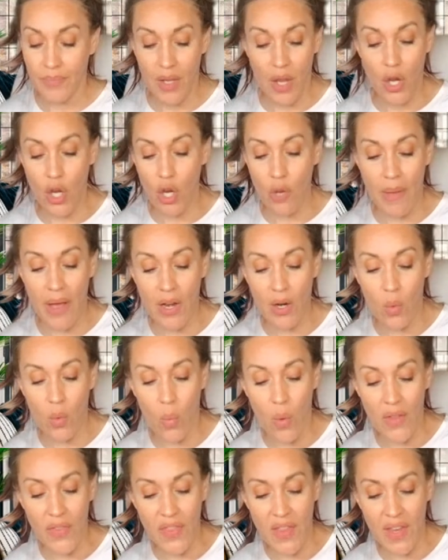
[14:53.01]
No matter
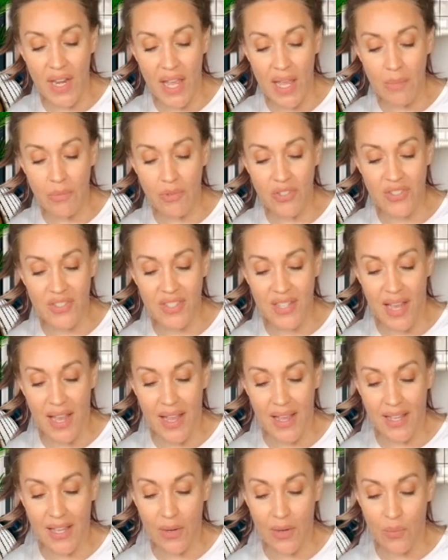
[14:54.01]
what the neighbors
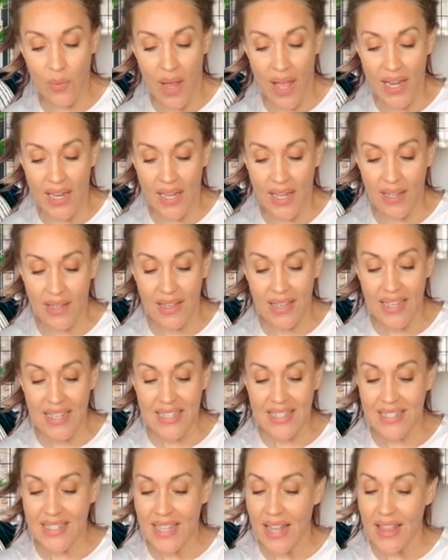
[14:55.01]
say, get ready,
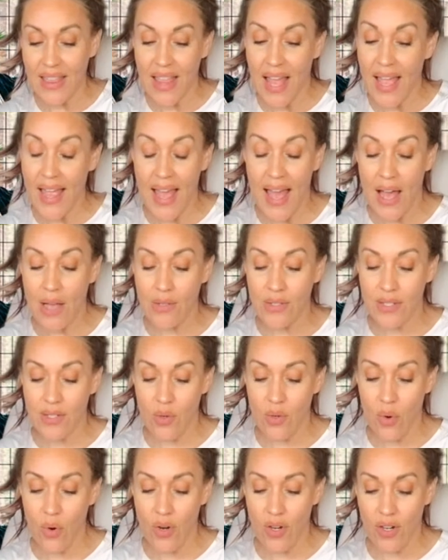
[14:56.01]
set thy house in
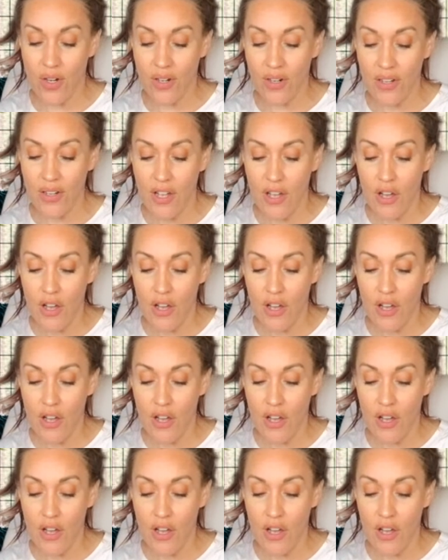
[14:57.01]
order,